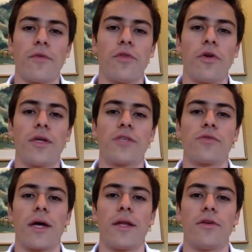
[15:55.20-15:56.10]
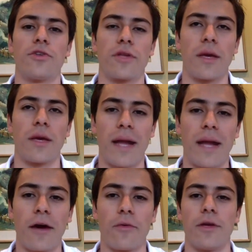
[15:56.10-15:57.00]
notice and you should keep an
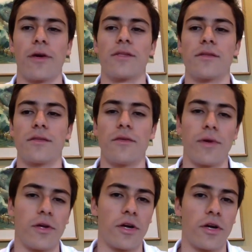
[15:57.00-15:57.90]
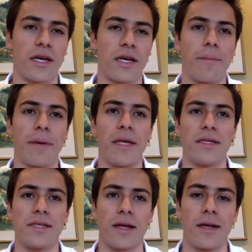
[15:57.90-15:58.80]
eye on when you launch a campaign
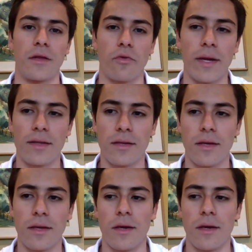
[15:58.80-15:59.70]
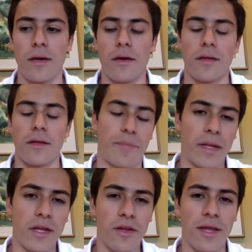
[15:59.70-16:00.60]
is that click-through rate.
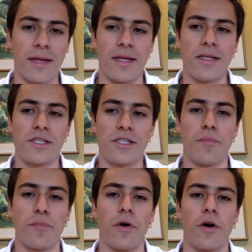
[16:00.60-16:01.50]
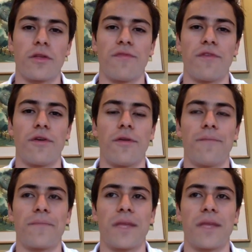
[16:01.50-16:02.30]
Depending on the niche, but if your